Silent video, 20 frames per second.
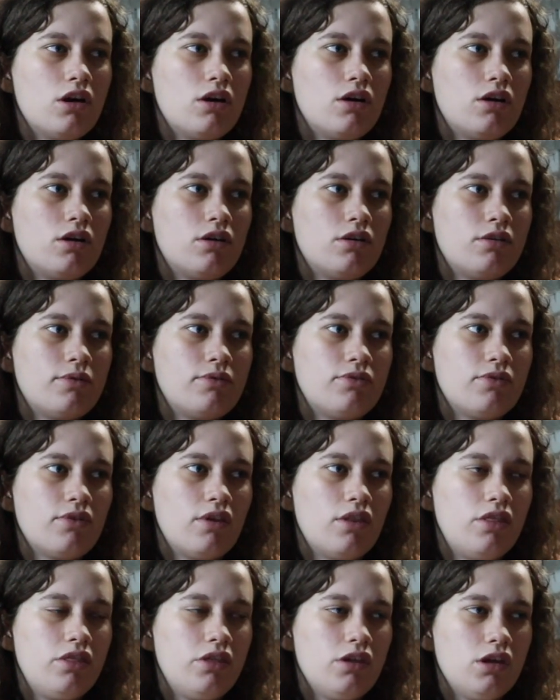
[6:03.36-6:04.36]

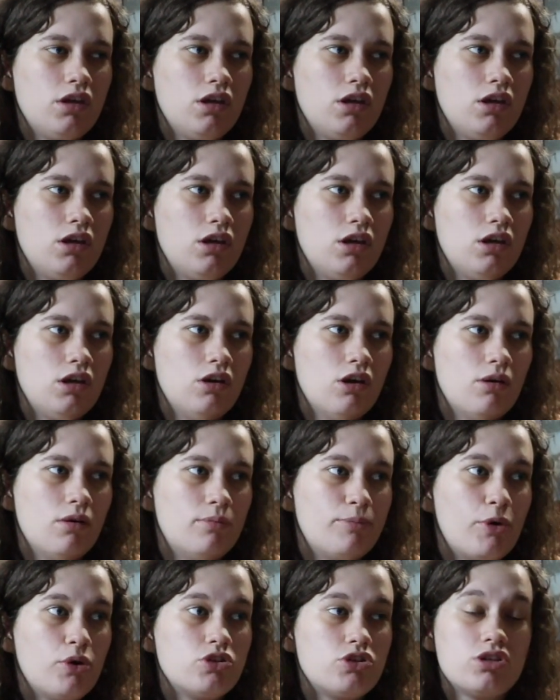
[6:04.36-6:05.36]
of the
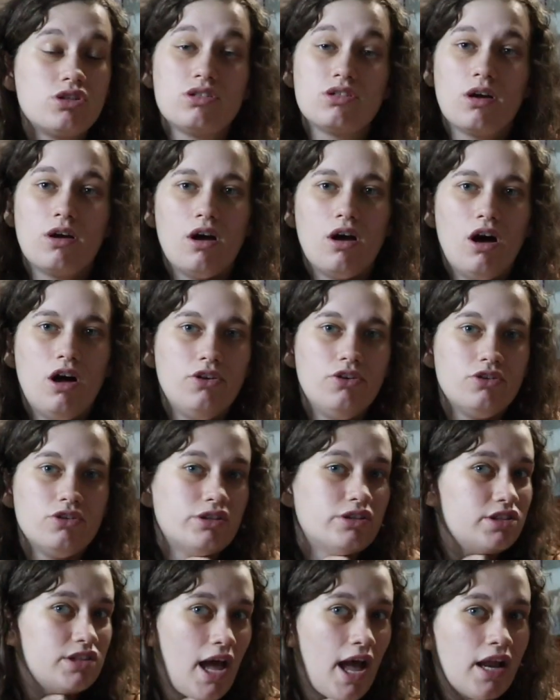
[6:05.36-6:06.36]
emotions
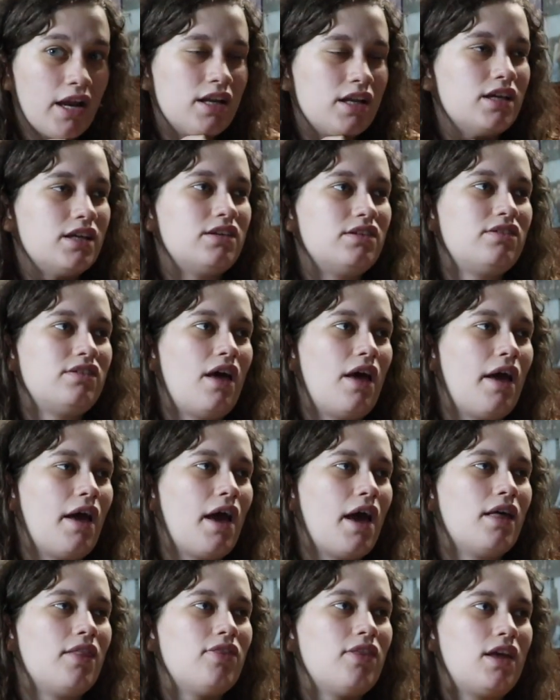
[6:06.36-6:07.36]
under sadness.
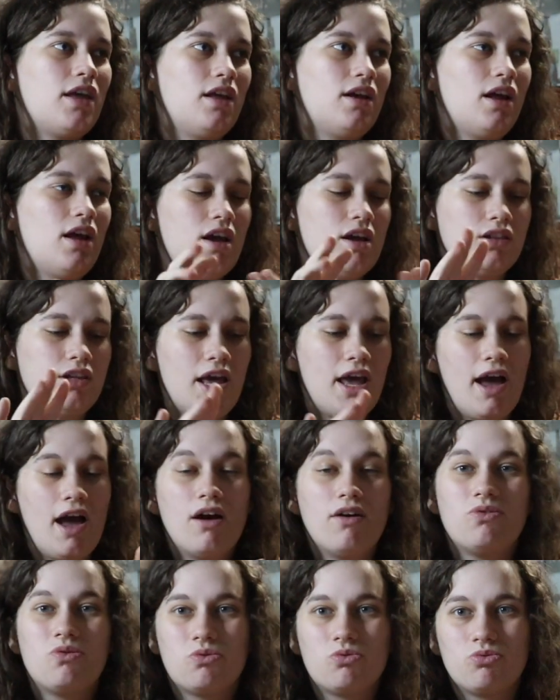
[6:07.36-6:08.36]
And then they
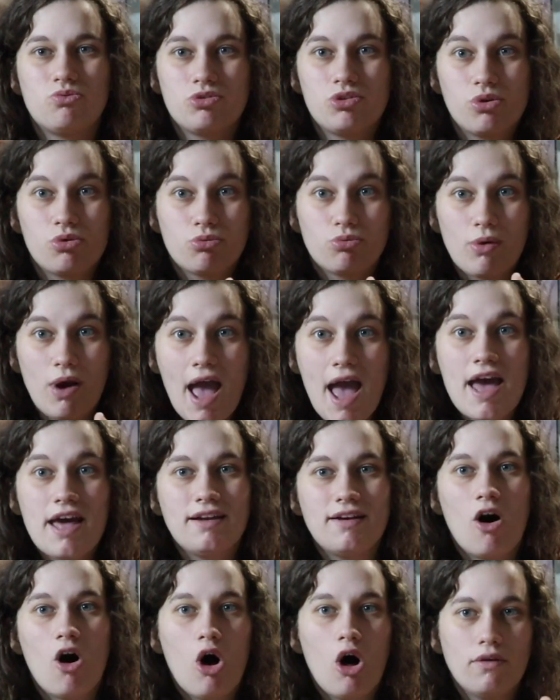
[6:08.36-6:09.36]
have the
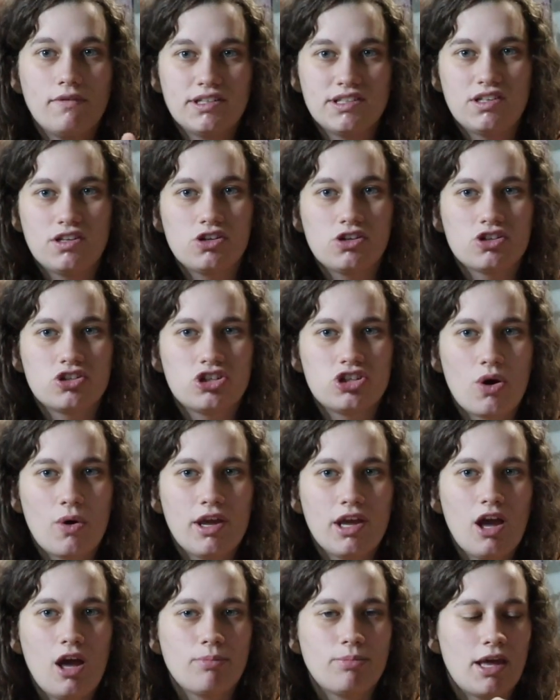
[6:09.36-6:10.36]
red all of a sudden
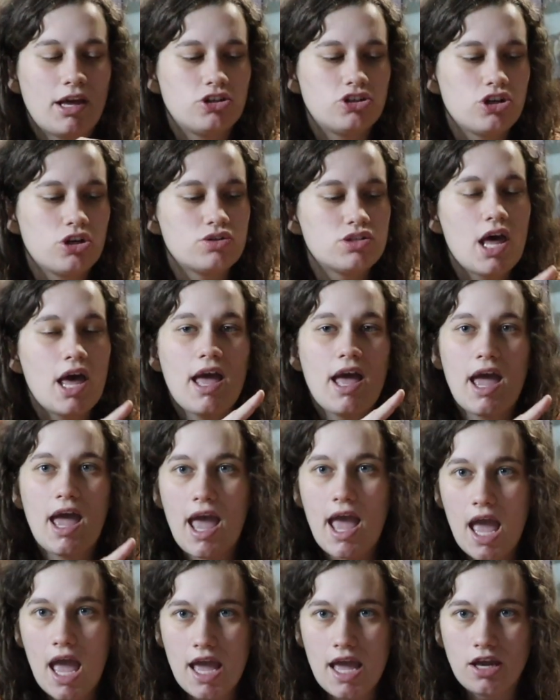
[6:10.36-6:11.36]
showing up that shows
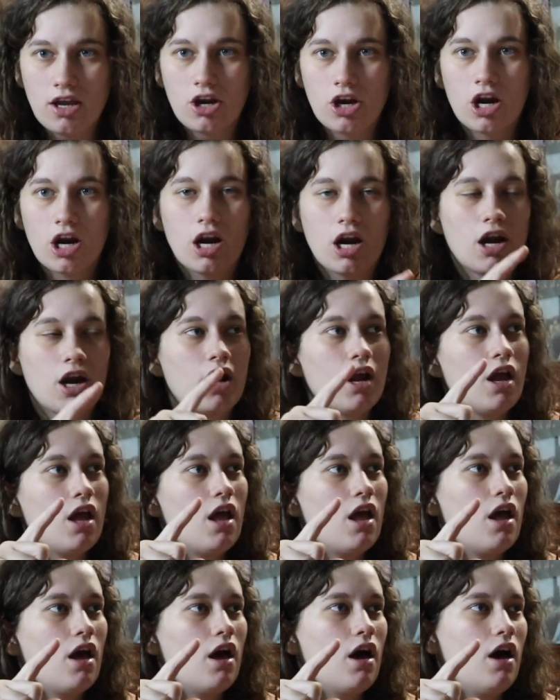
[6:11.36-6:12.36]
anger,
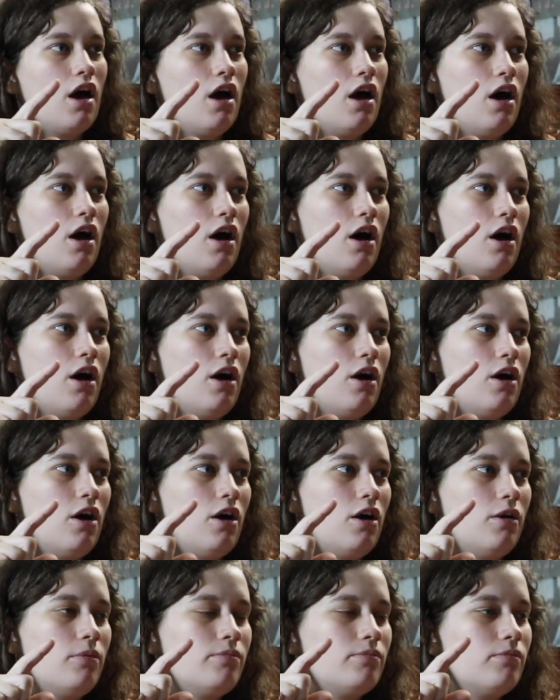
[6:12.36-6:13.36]

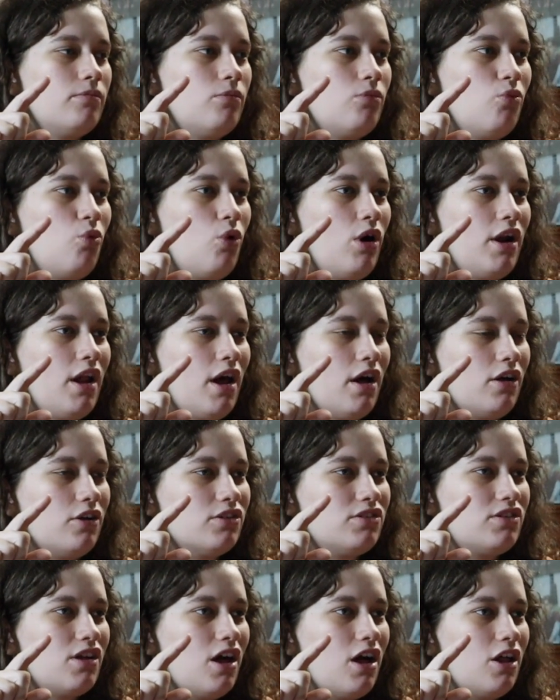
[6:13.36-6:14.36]
um, what
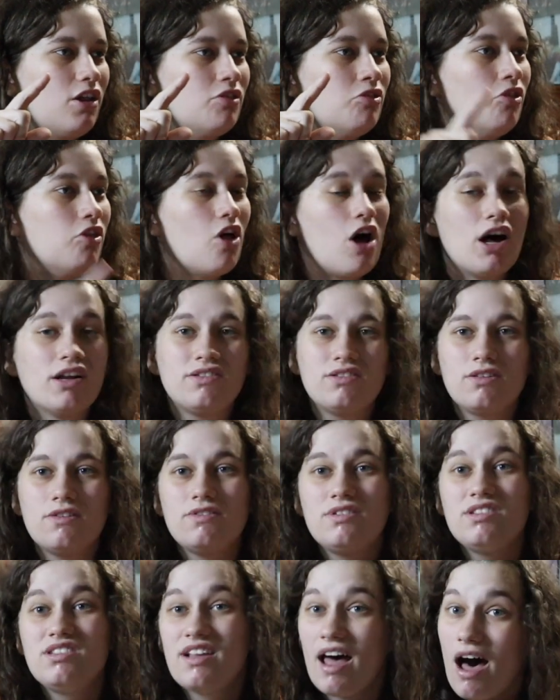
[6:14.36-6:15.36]
else? Uh, loss
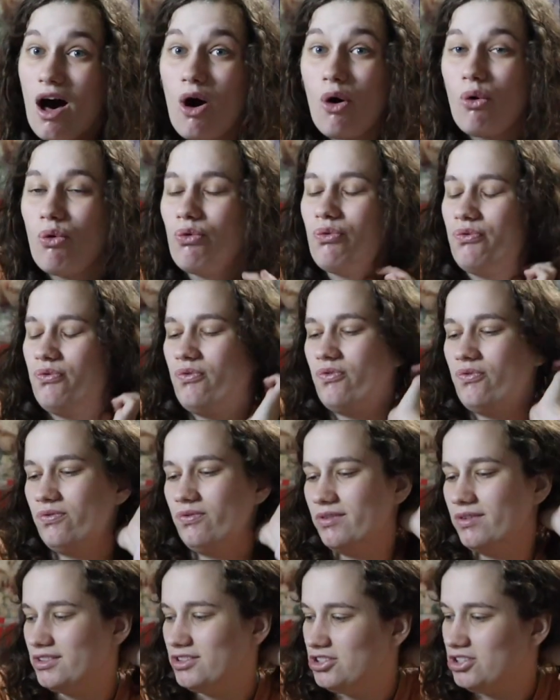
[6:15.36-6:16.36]
of self,
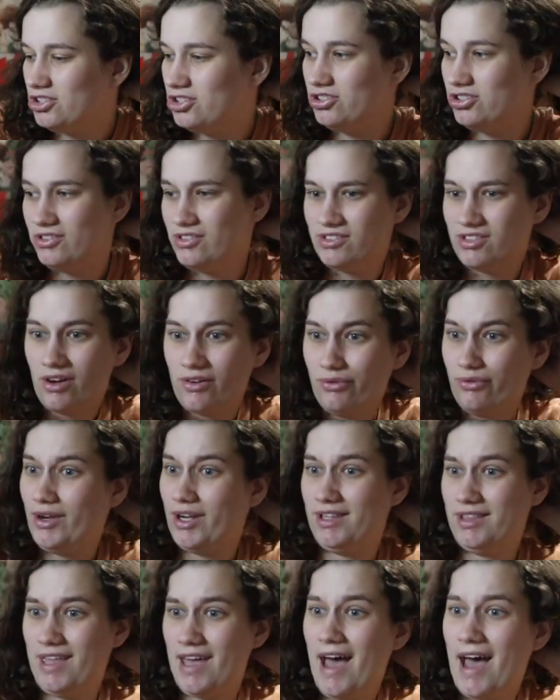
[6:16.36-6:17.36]
stuff
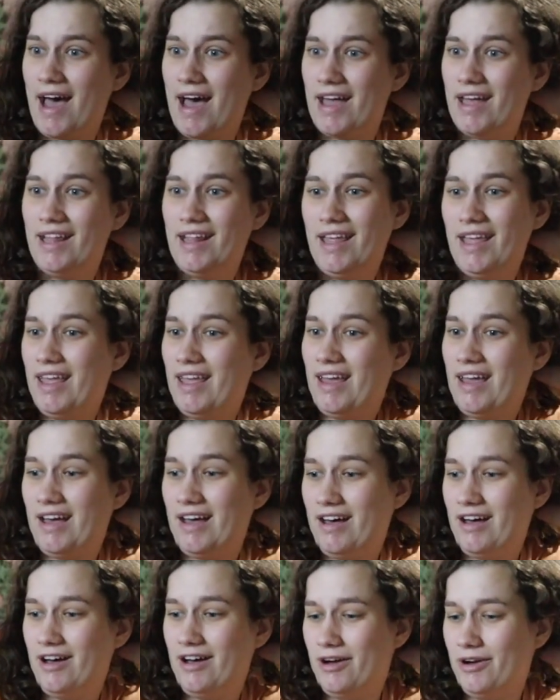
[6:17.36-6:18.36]
like that.
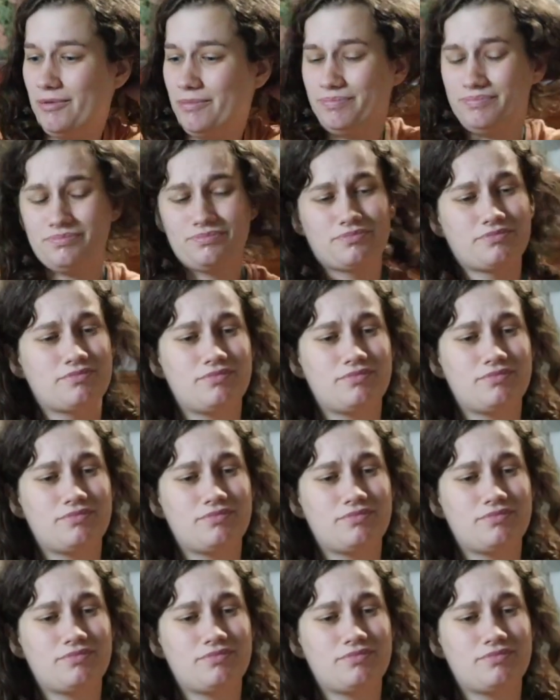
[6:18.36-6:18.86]
Um,